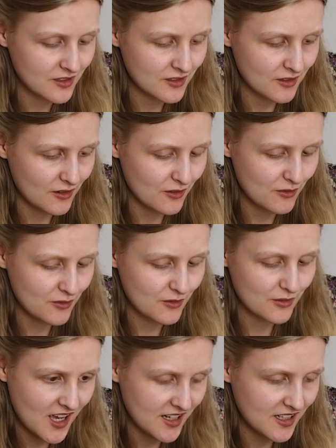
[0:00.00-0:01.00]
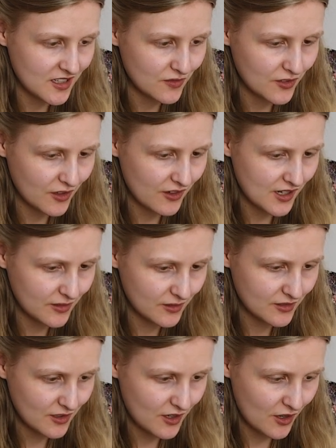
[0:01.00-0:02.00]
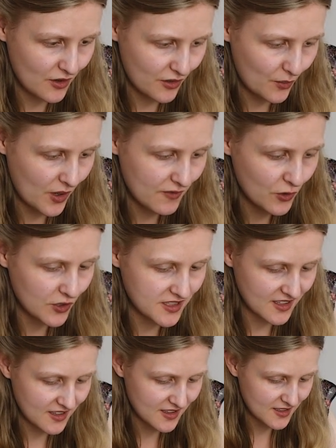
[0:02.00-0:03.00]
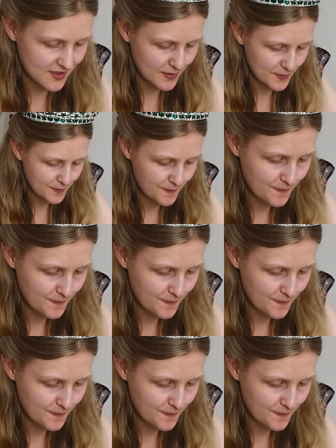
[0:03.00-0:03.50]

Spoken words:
so I need to figure out another way of cutting this.